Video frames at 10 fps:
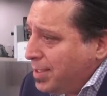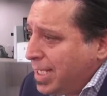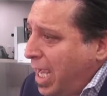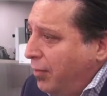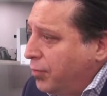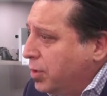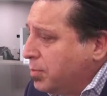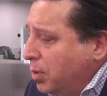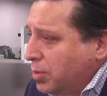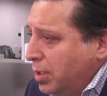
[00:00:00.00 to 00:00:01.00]
after is
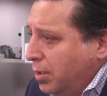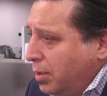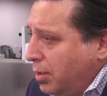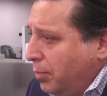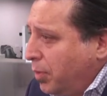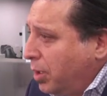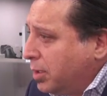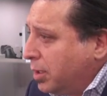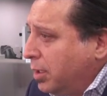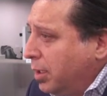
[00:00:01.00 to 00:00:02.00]
mostly the part
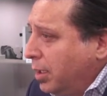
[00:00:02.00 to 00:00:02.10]
that